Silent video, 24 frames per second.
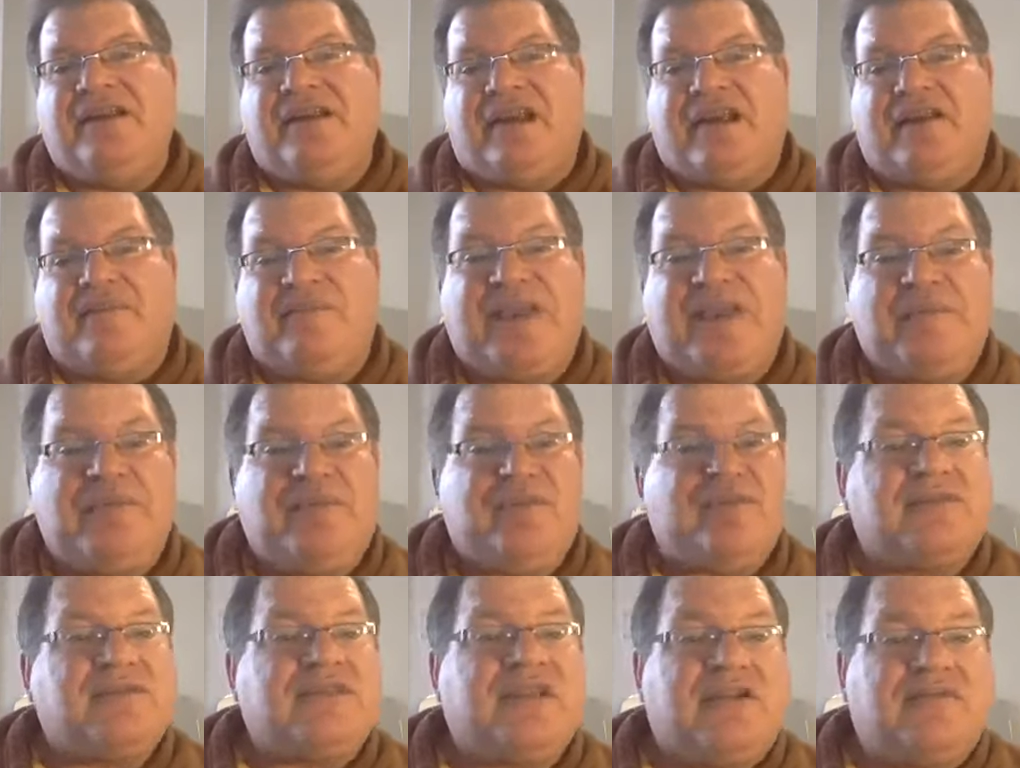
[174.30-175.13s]
maybe
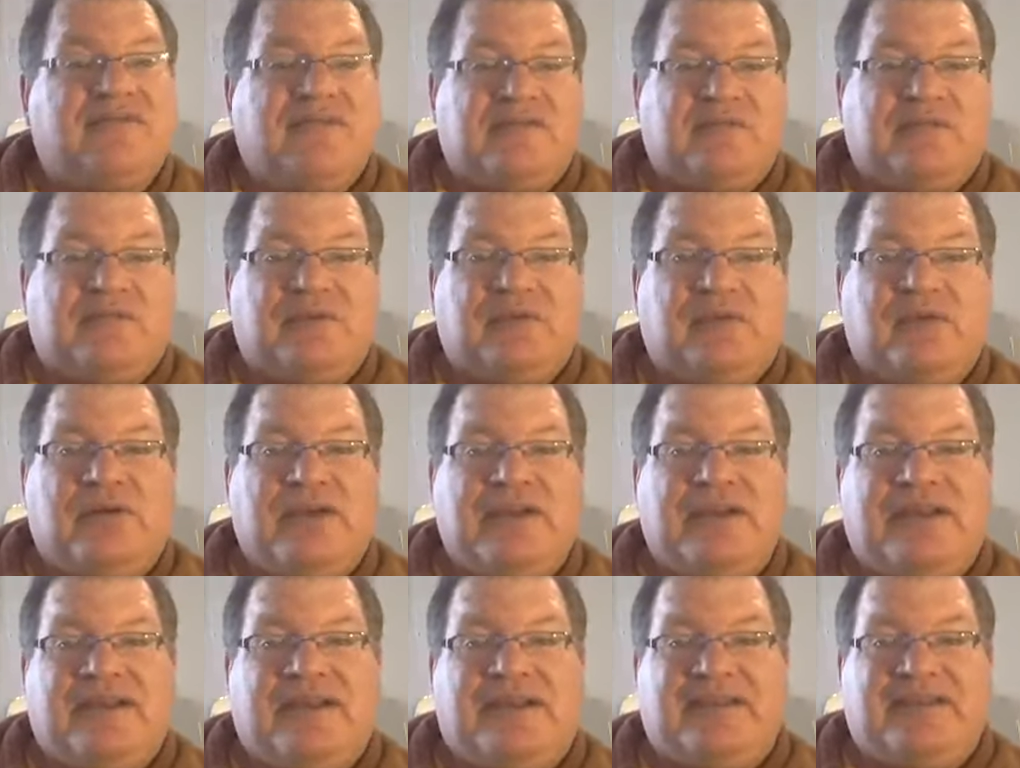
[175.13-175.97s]
they're
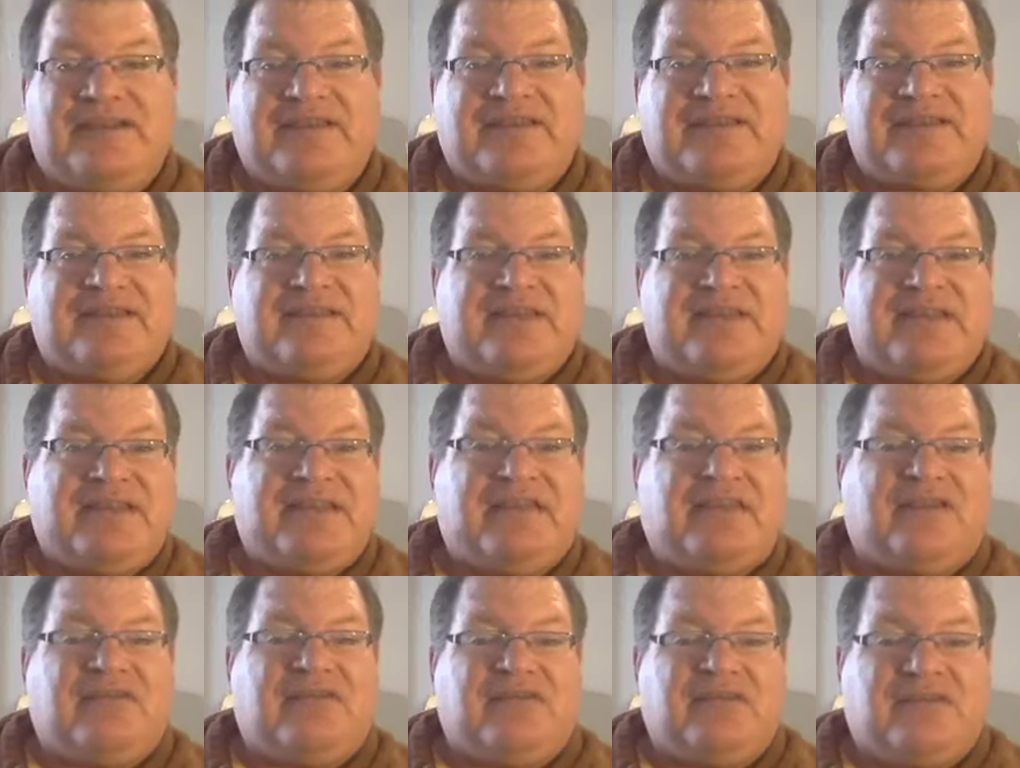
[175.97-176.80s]
self-employed and they just need
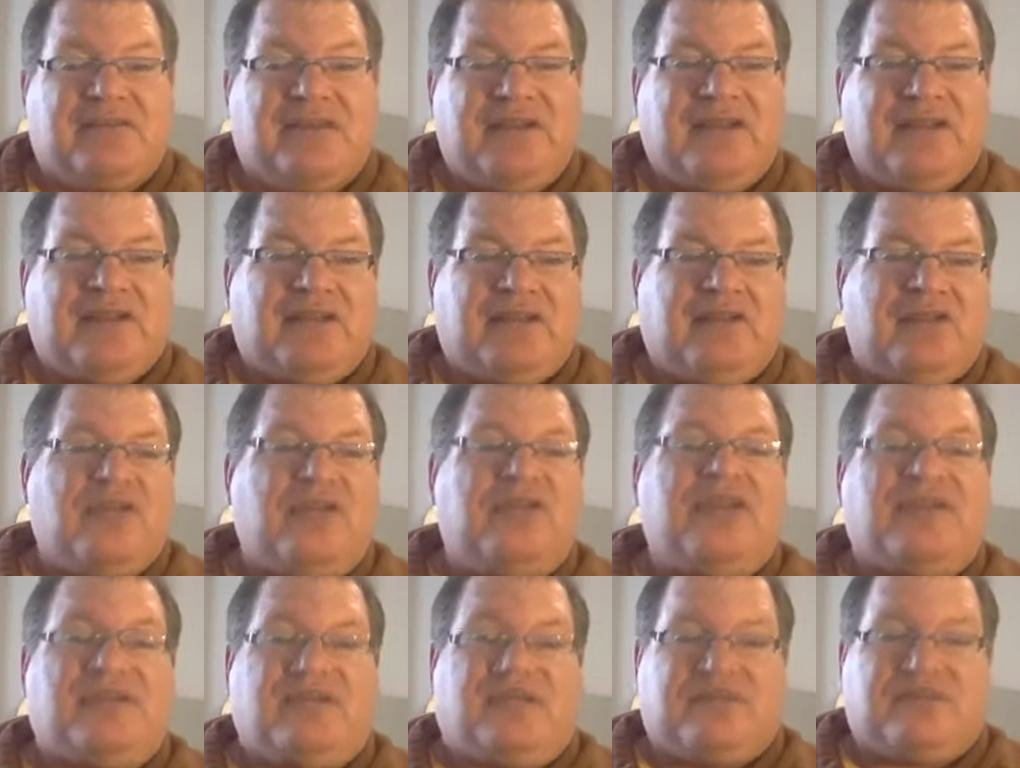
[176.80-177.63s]
to learn
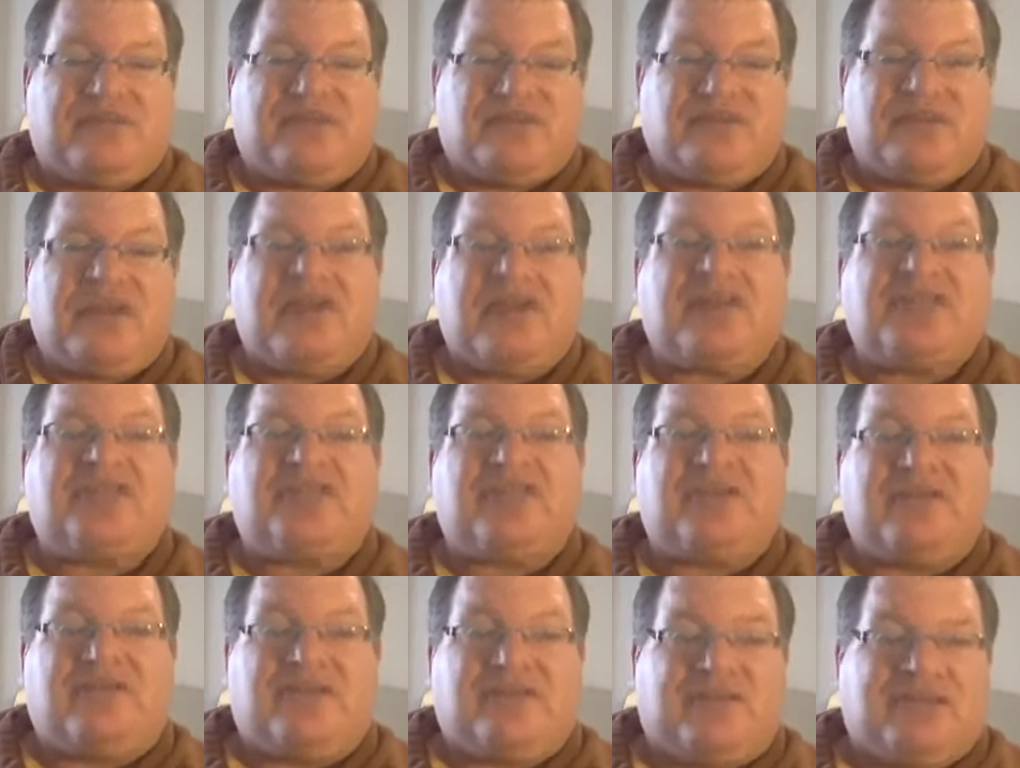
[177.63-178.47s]
to
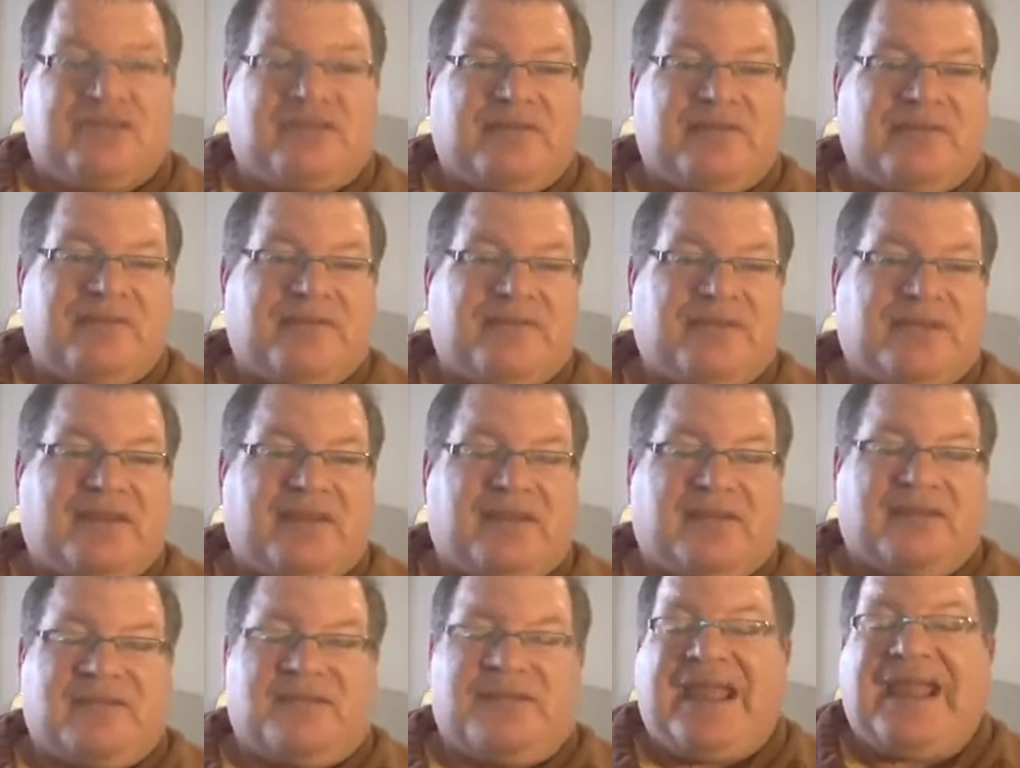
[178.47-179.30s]
structure their
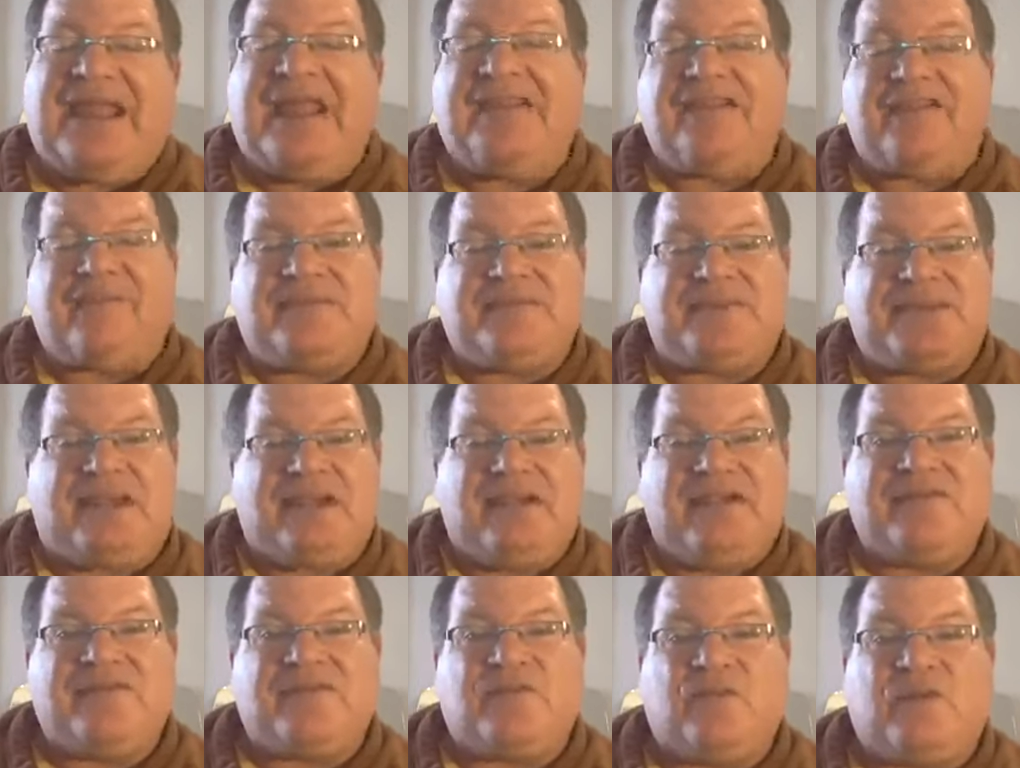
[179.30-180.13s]
paying
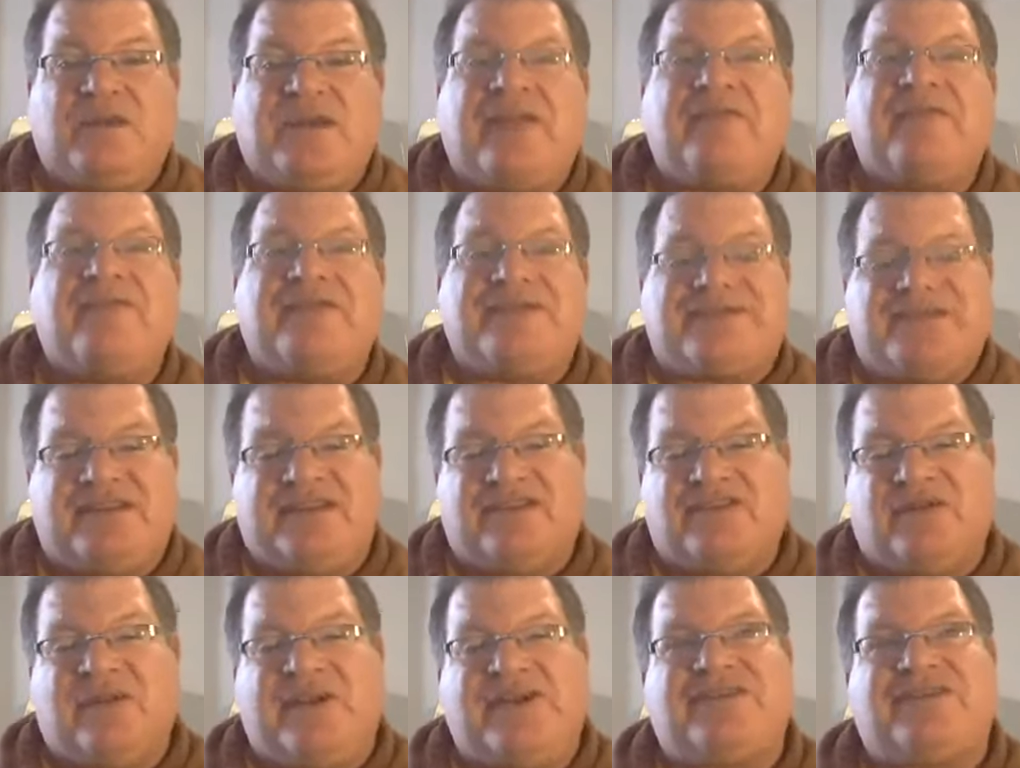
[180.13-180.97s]
themselves. Whatever the
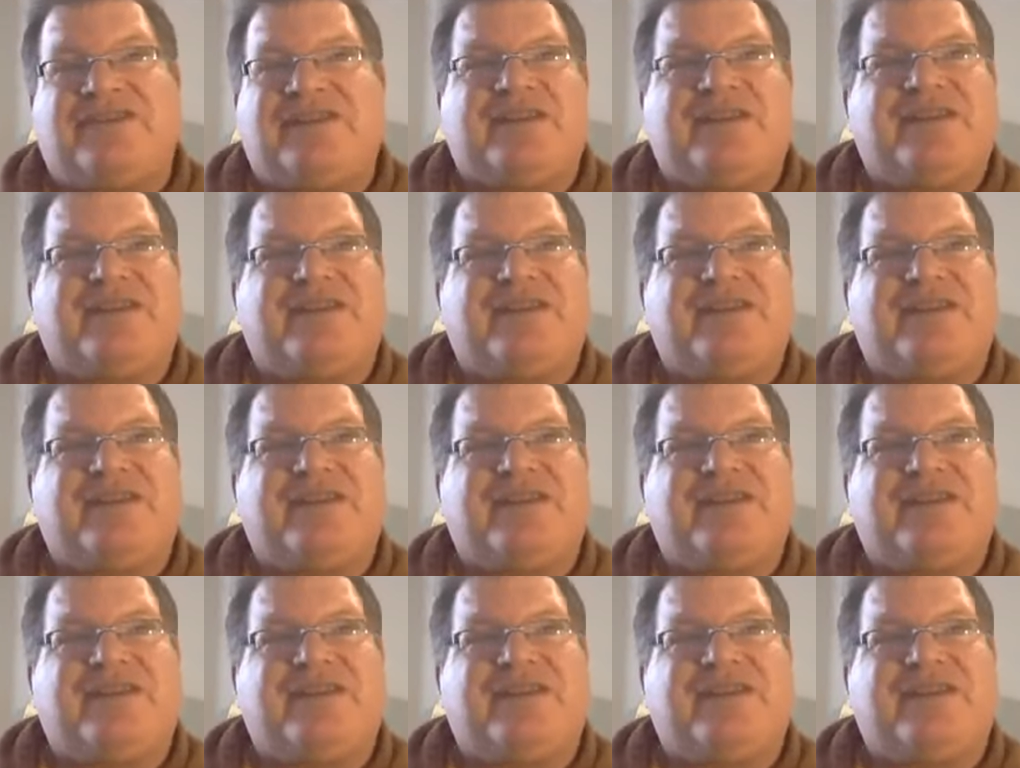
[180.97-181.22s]
situation, it